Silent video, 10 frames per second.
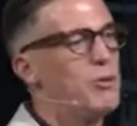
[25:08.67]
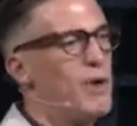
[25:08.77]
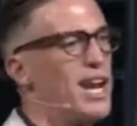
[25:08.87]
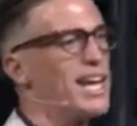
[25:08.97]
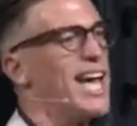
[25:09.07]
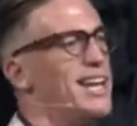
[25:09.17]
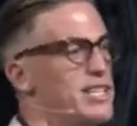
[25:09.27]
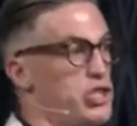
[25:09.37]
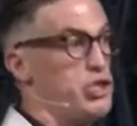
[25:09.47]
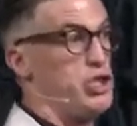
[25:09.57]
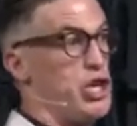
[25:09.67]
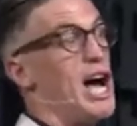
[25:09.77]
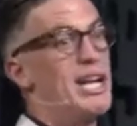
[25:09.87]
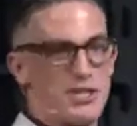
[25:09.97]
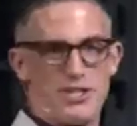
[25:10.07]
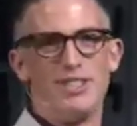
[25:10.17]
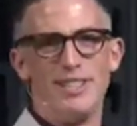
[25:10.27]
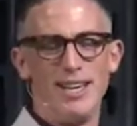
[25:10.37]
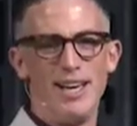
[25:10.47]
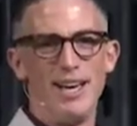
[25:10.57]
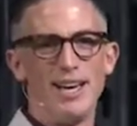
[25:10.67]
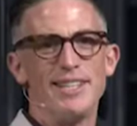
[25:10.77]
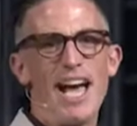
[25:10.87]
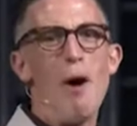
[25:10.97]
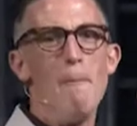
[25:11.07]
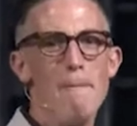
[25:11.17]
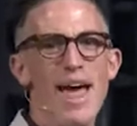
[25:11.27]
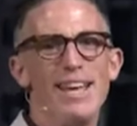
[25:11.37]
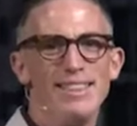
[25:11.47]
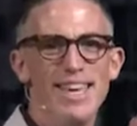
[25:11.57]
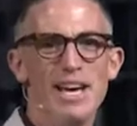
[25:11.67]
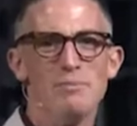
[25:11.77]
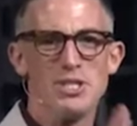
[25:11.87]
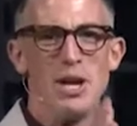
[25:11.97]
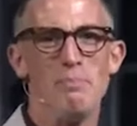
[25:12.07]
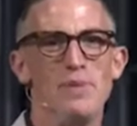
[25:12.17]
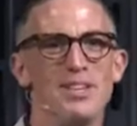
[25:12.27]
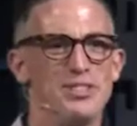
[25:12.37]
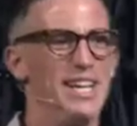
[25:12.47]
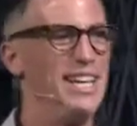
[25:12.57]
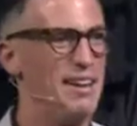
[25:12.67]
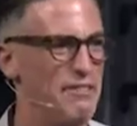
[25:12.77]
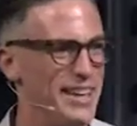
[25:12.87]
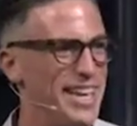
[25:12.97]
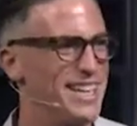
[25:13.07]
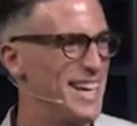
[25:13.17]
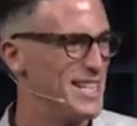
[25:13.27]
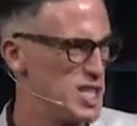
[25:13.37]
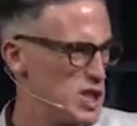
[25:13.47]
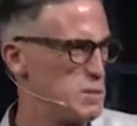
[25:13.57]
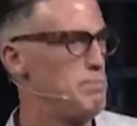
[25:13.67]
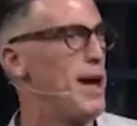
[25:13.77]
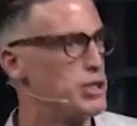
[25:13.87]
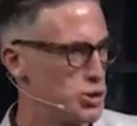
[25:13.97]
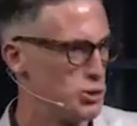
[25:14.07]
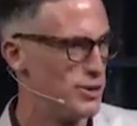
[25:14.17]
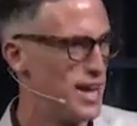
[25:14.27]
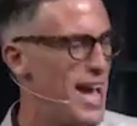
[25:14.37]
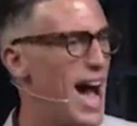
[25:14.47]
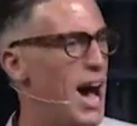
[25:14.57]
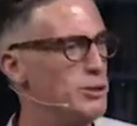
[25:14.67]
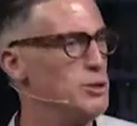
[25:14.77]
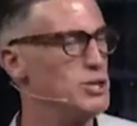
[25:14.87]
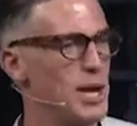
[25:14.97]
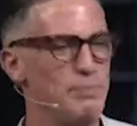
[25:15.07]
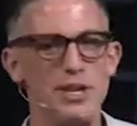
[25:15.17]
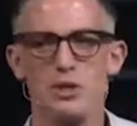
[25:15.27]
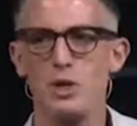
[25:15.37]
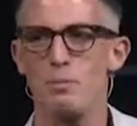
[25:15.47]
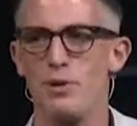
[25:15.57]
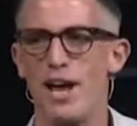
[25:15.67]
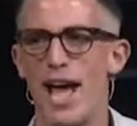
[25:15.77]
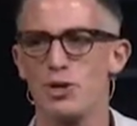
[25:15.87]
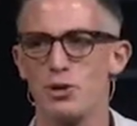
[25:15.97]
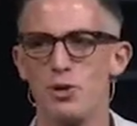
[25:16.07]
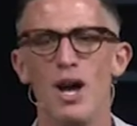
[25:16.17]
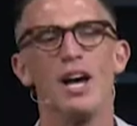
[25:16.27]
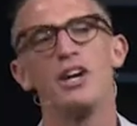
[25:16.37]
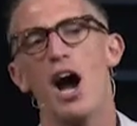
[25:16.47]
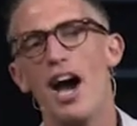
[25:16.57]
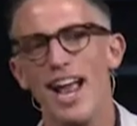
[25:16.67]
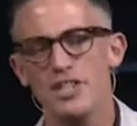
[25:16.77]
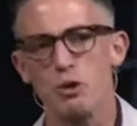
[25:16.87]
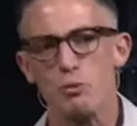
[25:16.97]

and relegated as just, because I'll make them something significant and special. I'll do something supernatural. God has a